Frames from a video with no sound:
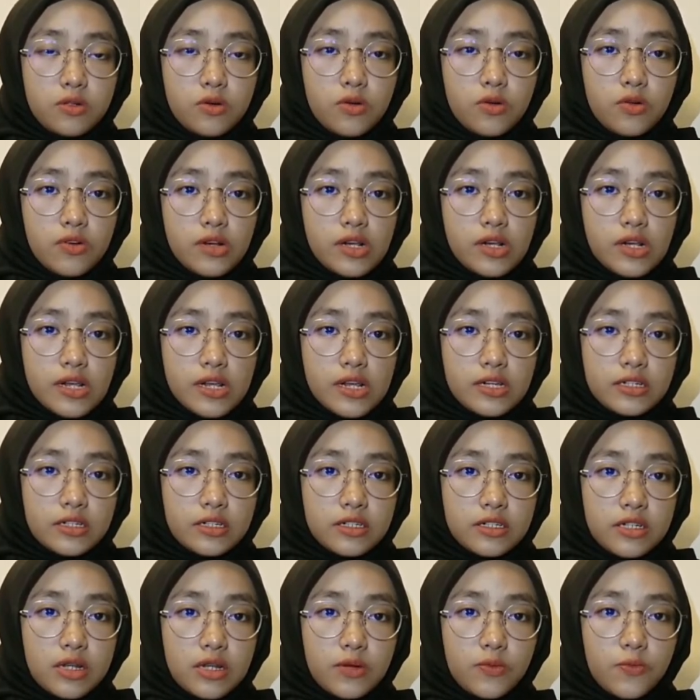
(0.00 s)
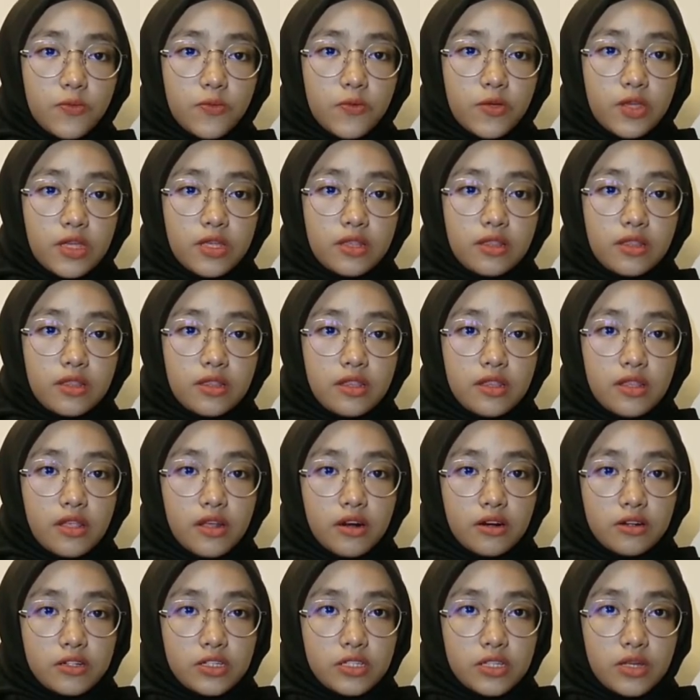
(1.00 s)
good relationship with
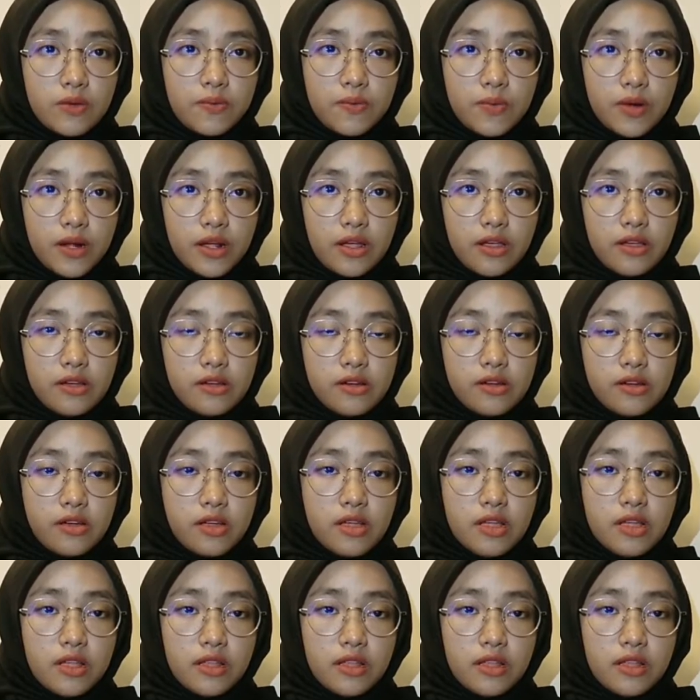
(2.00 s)
their supplier.